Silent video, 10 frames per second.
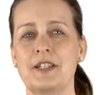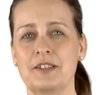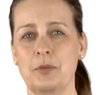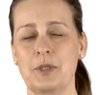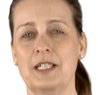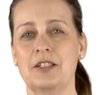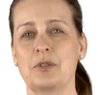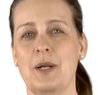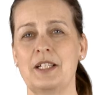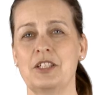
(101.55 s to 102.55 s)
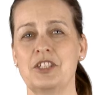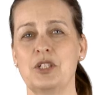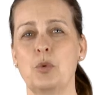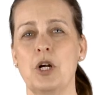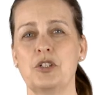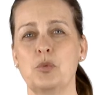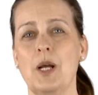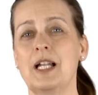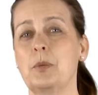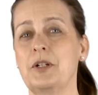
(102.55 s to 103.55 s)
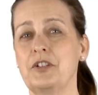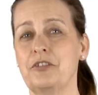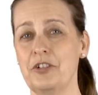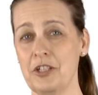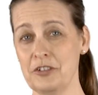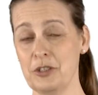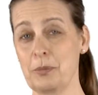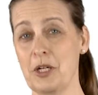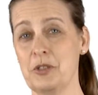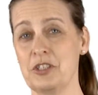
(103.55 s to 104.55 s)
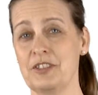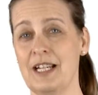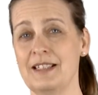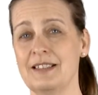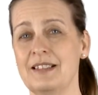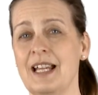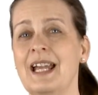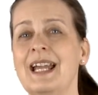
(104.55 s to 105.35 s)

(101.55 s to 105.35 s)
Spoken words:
this reading strategy works well when you first approach a text,